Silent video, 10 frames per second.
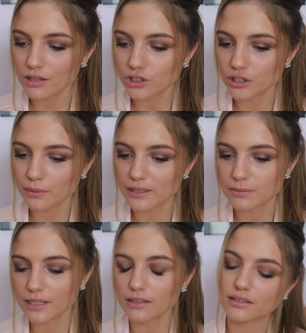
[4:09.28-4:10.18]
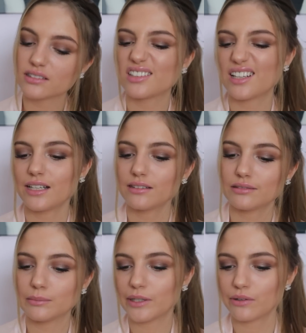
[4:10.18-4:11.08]
she always went, oh, like,
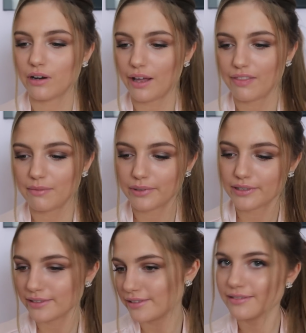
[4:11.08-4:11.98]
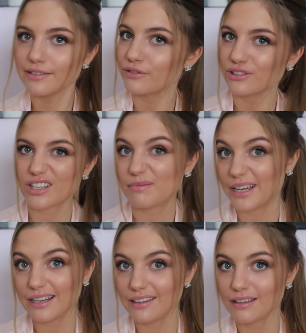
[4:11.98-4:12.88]
you might not like them because they've got
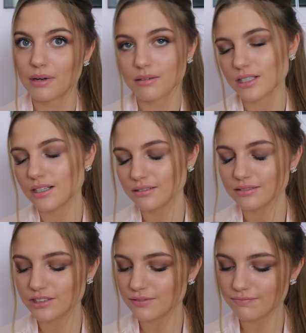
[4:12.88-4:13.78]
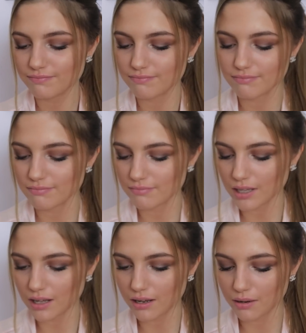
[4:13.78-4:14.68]
champagne in them. I was like,
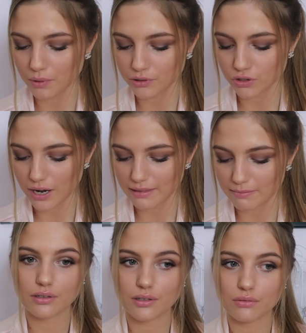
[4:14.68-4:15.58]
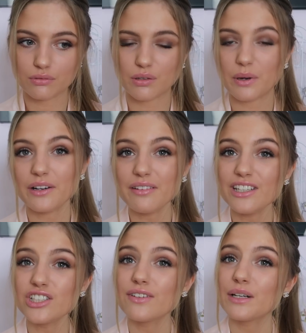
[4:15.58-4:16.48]
oh, I won't try them then. And also, I don't
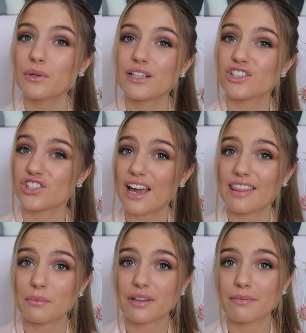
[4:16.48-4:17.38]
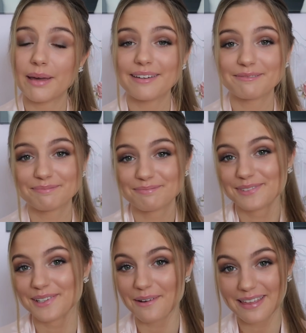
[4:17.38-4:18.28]
think she really wanted to share them with me,
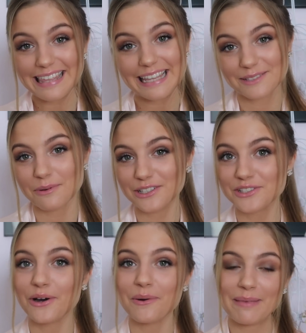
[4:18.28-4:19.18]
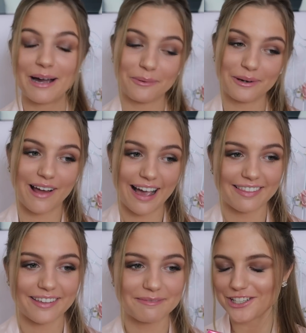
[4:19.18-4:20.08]
so I think that's why she told me I wouldn't
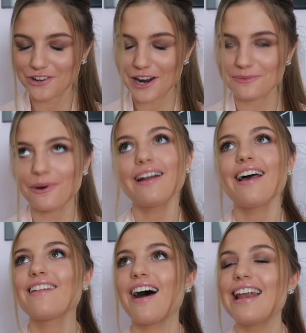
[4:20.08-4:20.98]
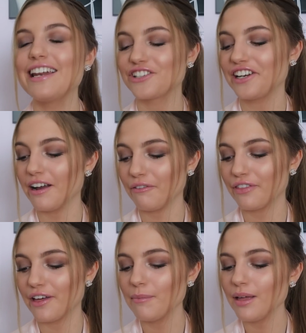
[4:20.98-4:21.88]
like them. I tried one and I literally
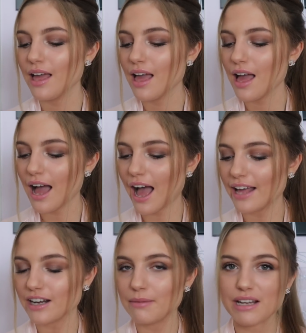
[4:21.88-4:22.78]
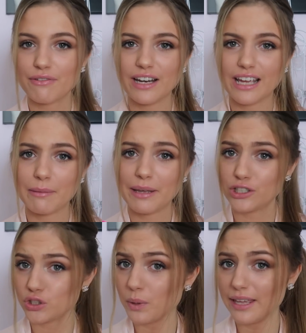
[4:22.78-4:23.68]
love them, and I'm definitely going to be
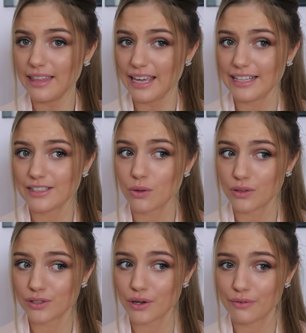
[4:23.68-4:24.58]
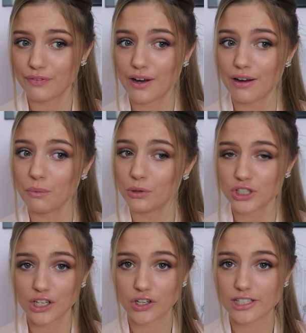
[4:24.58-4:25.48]
enjoying these on the sofa
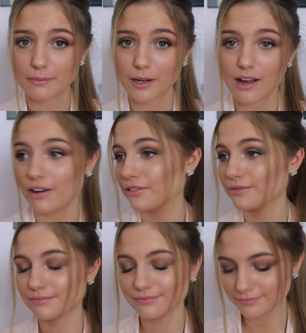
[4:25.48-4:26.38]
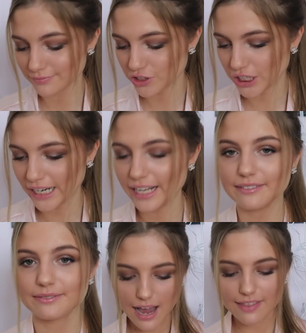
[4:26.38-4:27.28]
watching Gossip Girl,
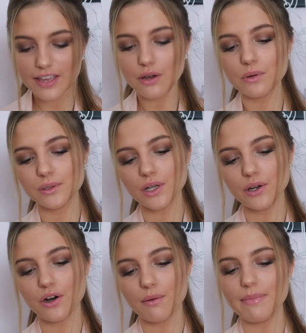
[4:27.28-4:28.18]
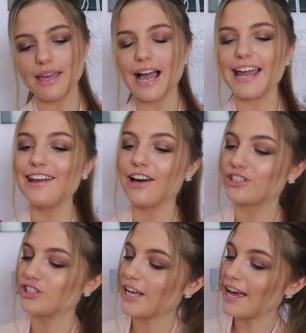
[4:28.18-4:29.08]
chilling. And they also got me a
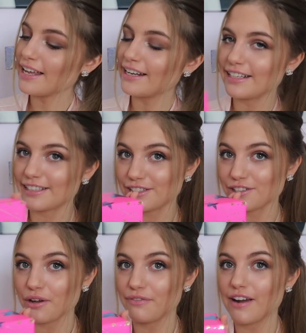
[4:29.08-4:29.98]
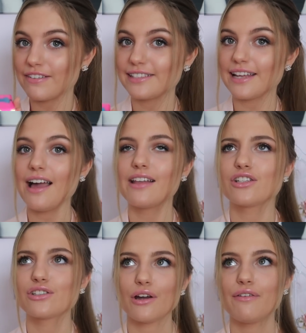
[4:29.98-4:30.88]
Lush set, and it's the Snow Fairy set,
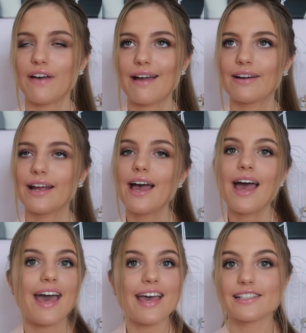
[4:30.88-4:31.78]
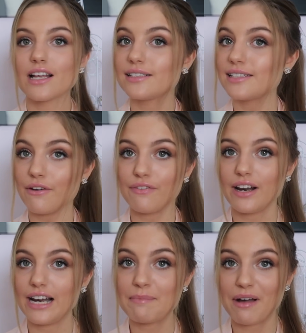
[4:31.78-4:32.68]
and Snow Fairy is
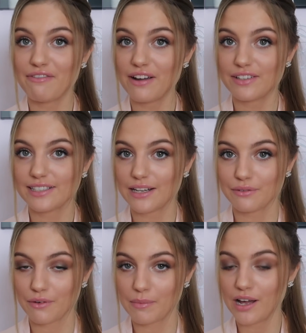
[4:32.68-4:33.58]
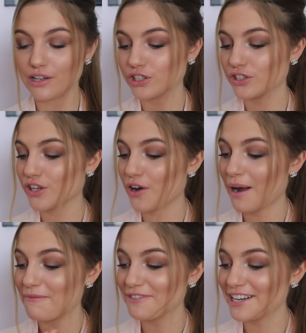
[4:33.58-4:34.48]
definitely my favorite scent from Lush, so
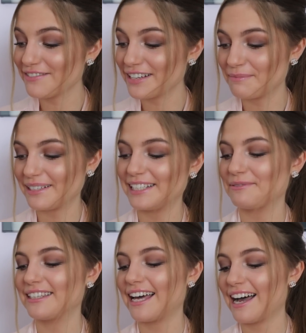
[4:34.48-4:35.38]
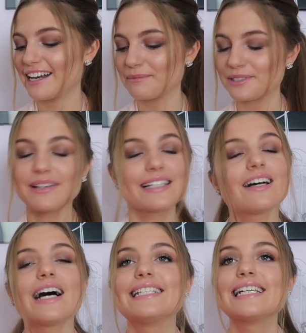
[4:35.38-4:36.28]
I'm really, really pleased with that, and I'm so
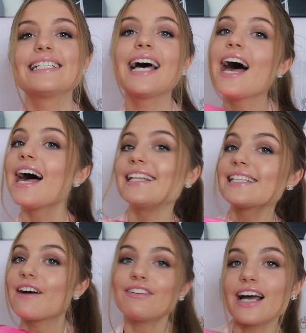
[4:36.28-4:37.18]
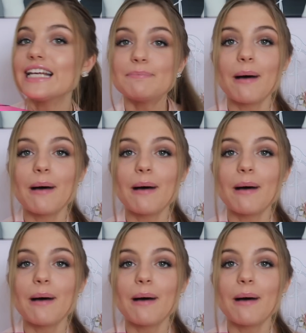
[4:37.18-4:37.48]
excited to have a nice